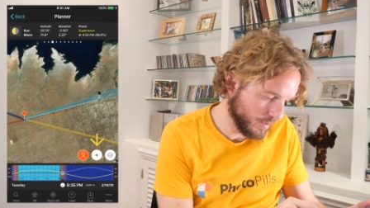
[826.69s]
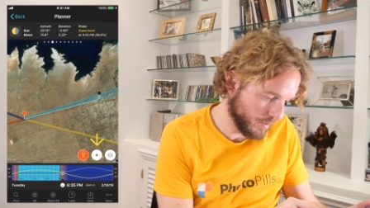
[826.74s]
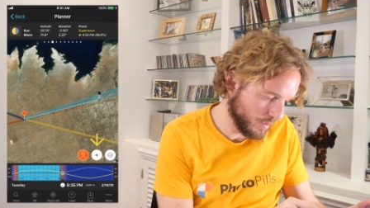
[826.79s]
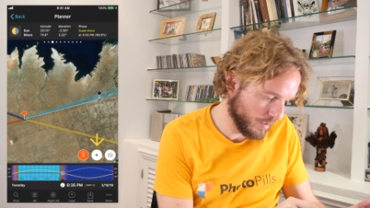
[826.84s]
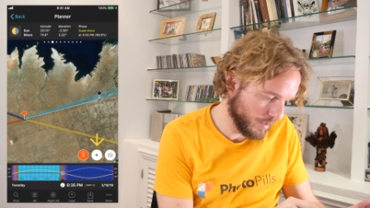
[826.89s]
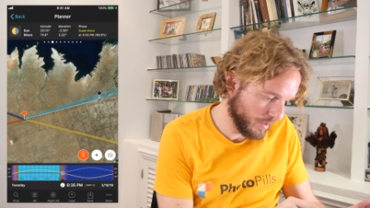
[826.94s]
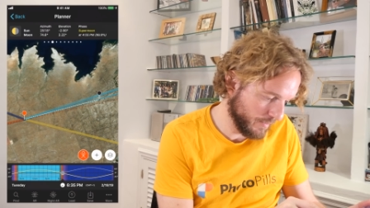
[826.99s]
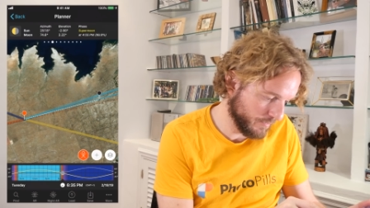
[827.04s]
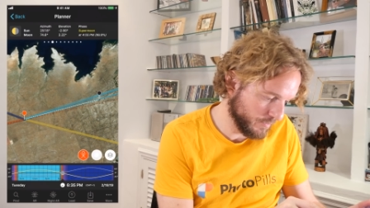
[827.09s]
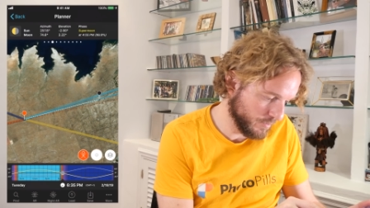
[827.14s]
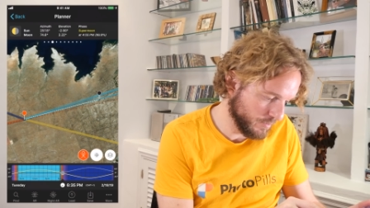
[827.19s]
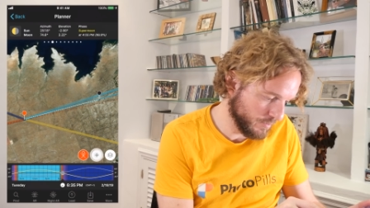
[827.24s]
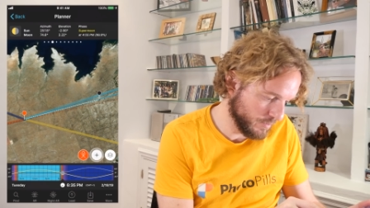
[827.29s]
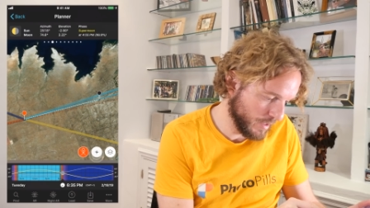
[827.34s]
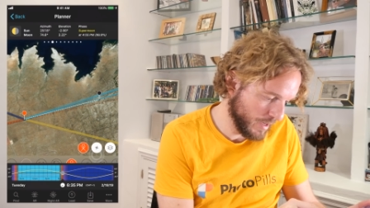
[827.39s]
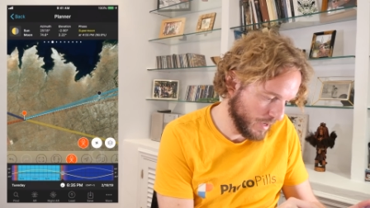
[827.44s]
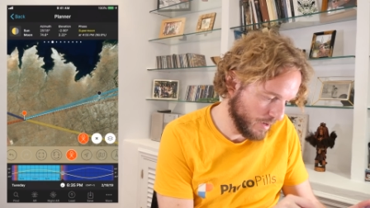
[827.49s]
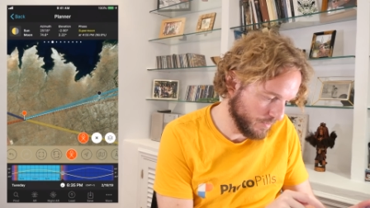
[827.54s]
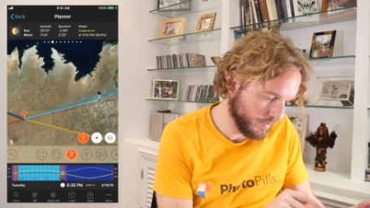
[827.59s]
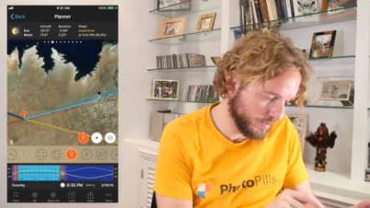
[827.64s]
I have to do
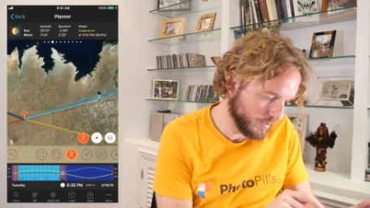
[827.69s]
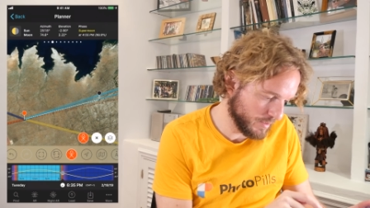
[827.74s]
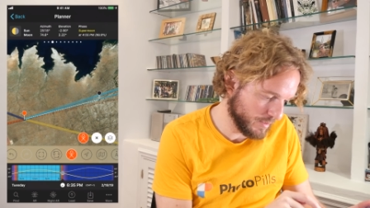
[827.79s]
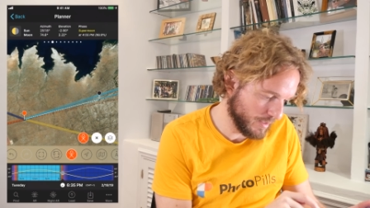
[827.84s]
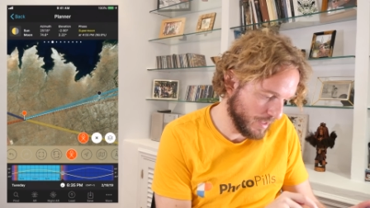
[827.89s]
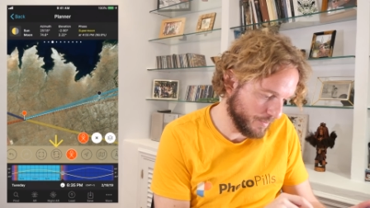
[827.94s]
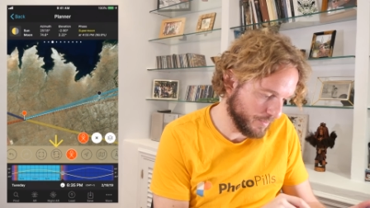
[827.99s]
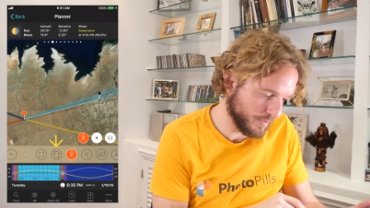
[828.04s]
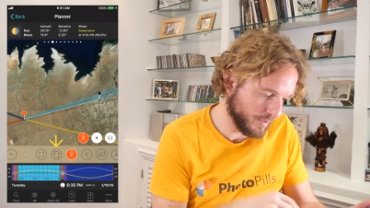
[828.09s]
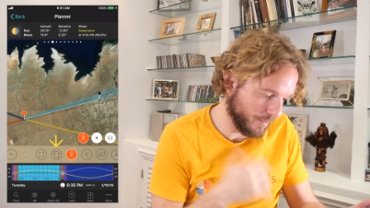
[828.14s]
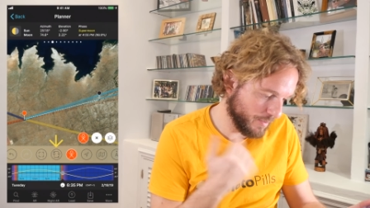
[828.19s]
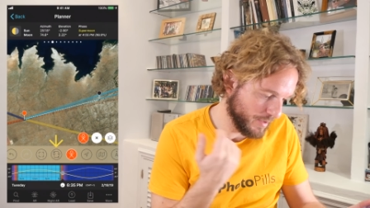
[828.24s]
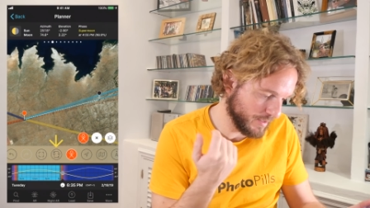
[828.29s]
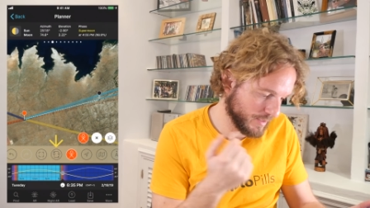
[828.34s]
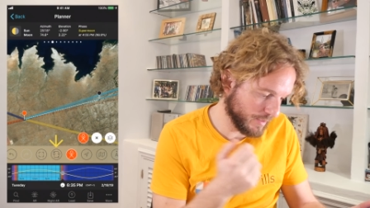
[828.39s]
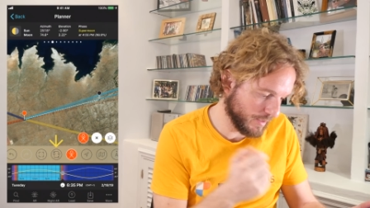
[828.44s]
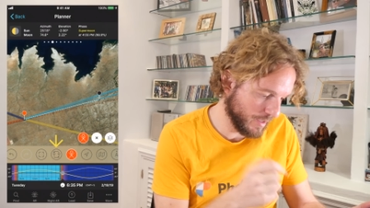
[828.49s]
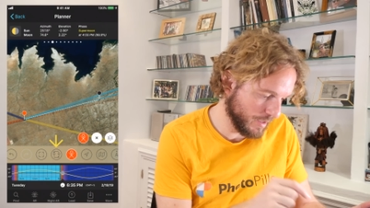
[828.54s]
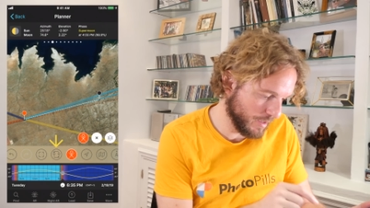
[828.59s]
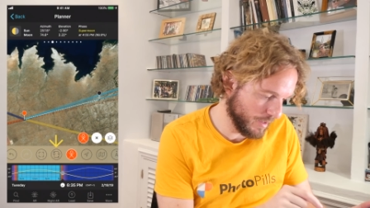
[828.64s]
now is tap on the plus
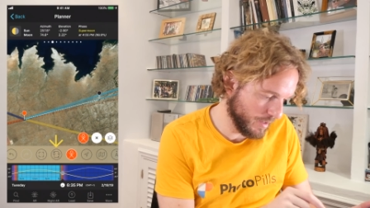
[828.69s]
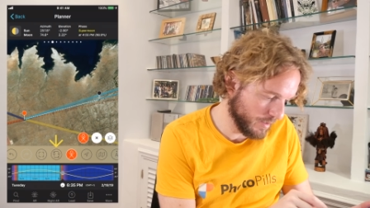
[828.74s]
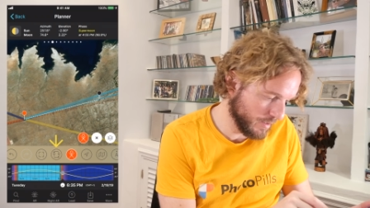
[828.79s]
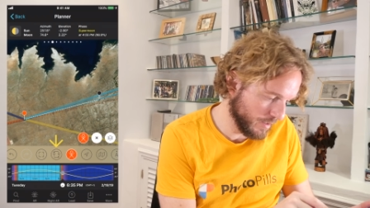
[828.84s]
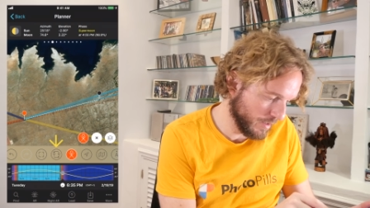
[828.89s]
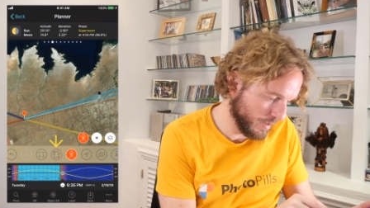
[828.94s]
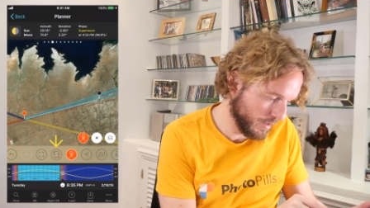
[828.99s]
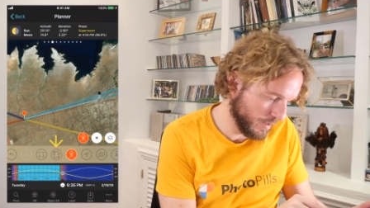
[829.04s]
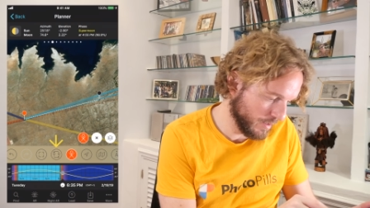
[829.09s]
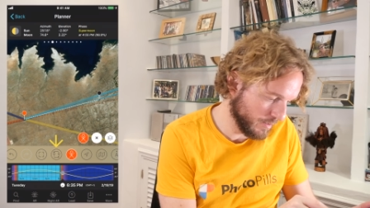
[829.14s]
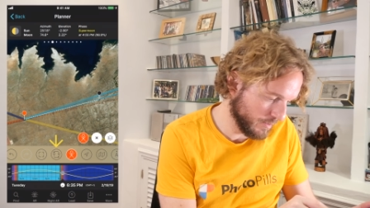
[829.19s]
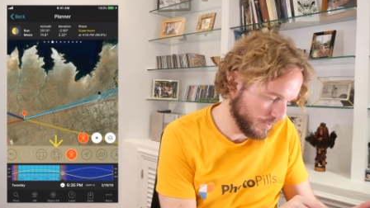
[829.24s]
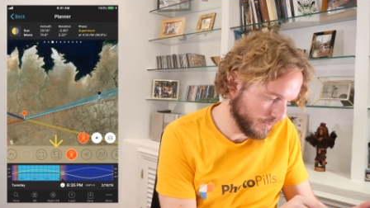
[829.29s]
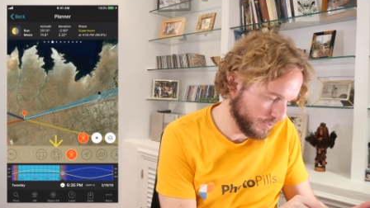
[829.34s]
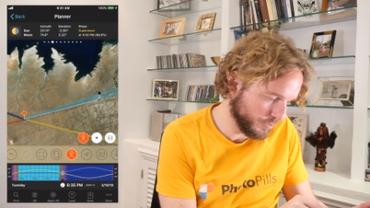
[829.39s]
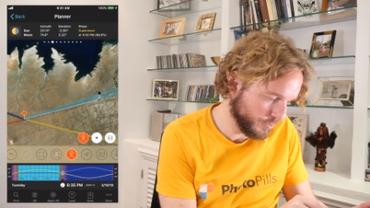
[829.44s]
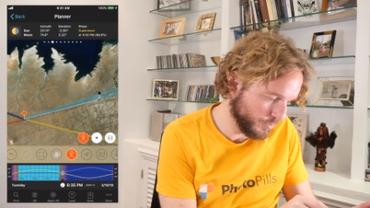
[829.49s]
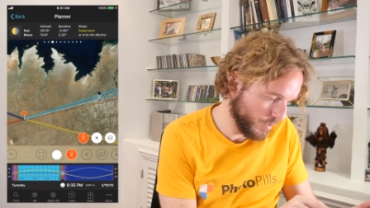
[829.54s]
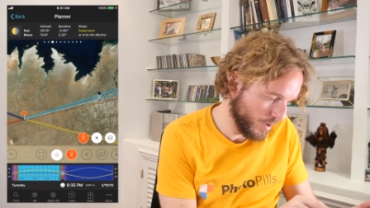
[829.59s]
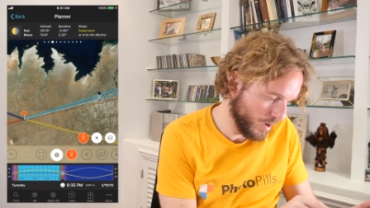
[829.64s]
again and
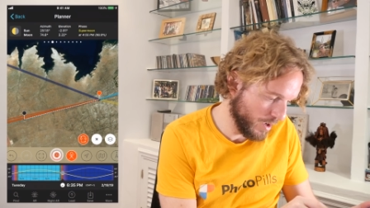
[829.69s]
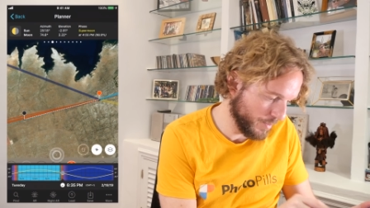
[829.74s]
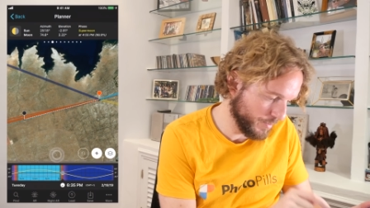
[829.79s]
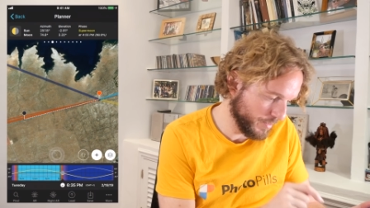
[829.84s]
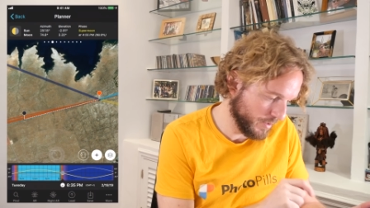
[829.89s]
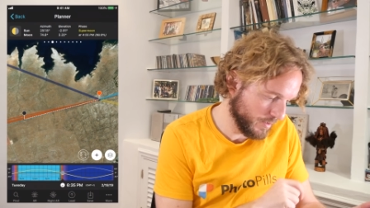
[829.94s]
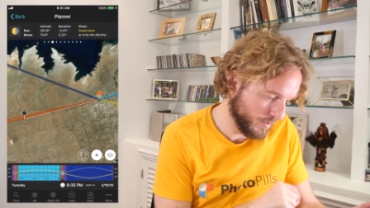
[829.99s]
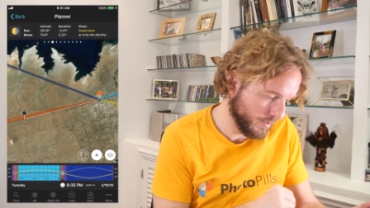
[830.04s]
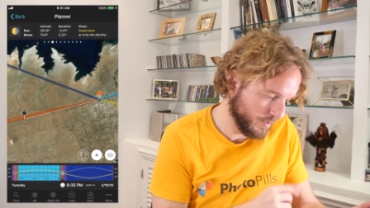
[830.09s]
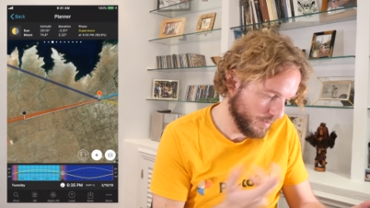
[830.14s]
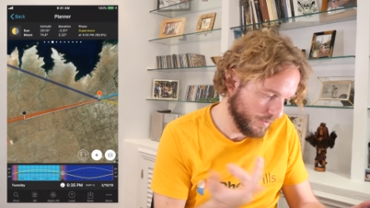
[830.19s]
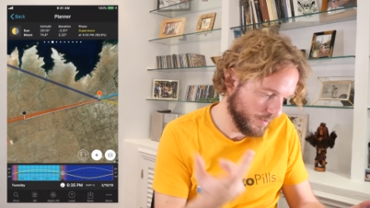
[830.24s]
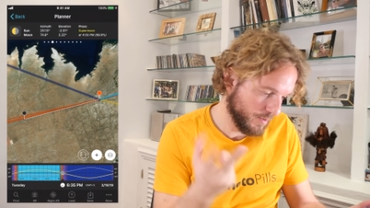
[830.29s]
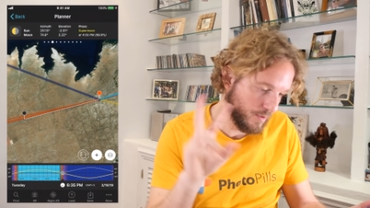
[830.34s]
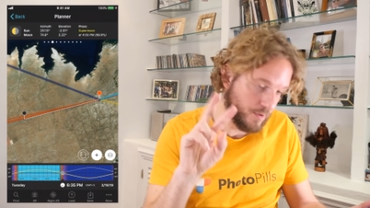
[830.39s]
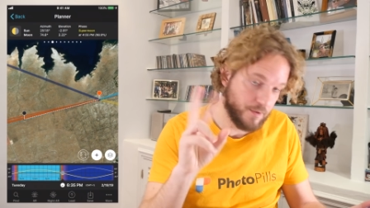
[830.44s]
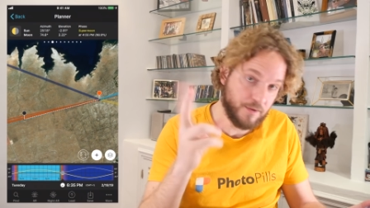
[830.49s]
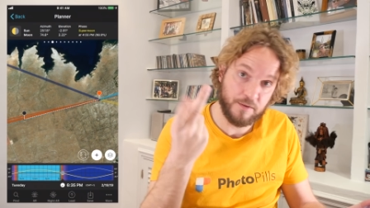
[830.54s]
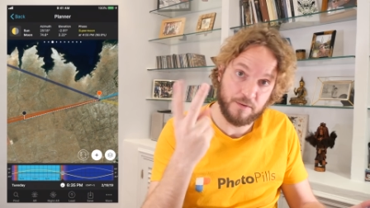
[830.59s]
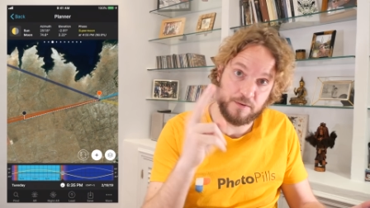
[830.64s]
swap
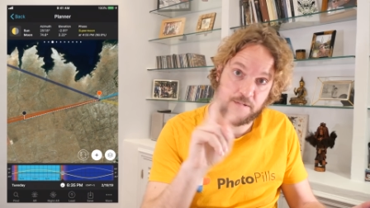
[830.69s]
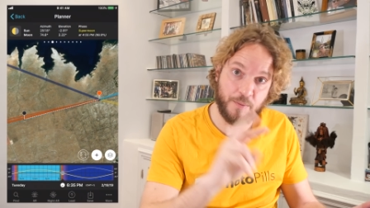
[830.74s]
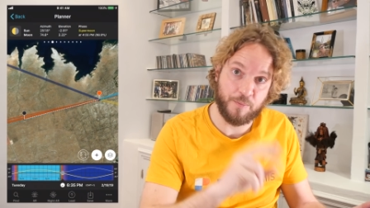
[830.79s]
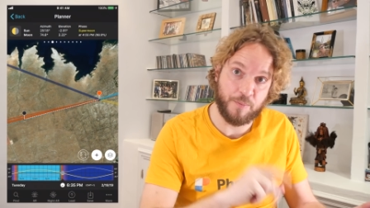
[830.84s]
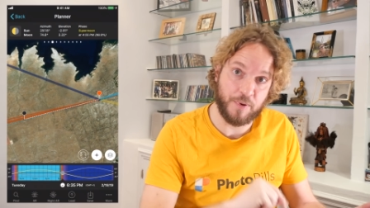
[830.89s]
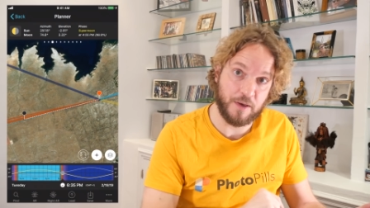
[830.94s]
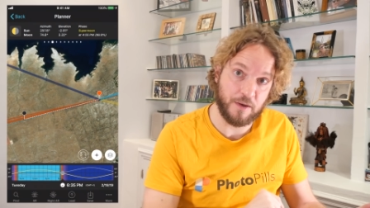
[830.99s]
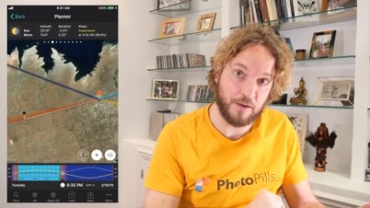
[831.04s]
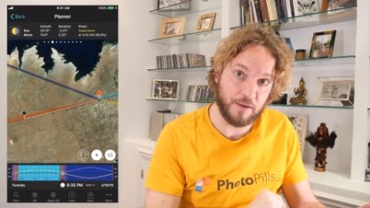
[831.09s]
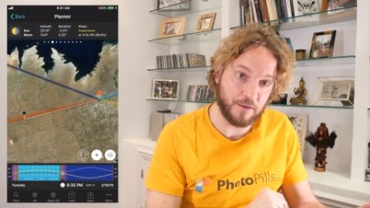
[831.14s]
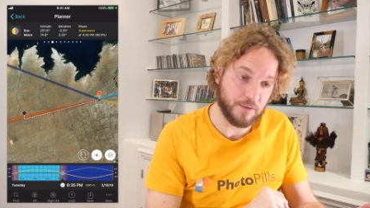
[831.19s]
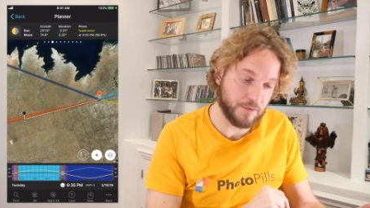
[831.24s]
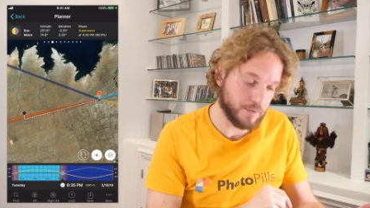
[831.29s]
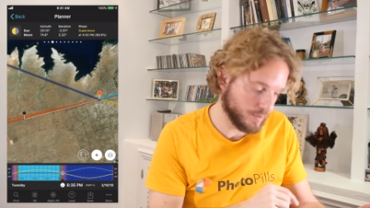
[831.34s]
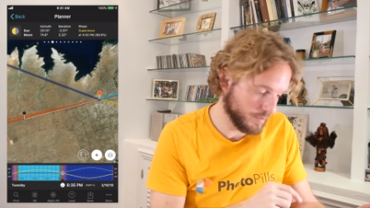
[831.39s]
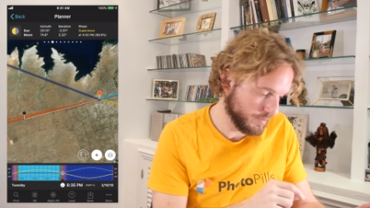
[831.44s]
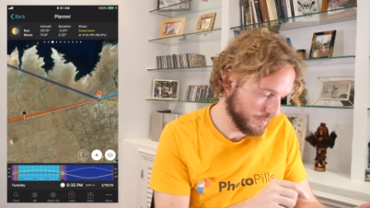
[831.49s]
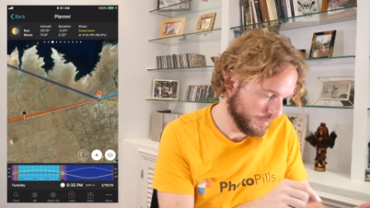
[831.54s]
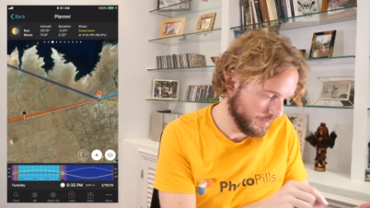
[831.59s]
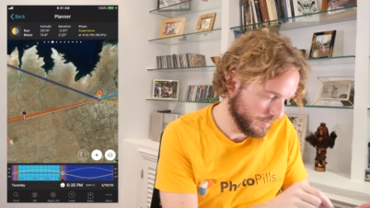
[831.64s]
the pins.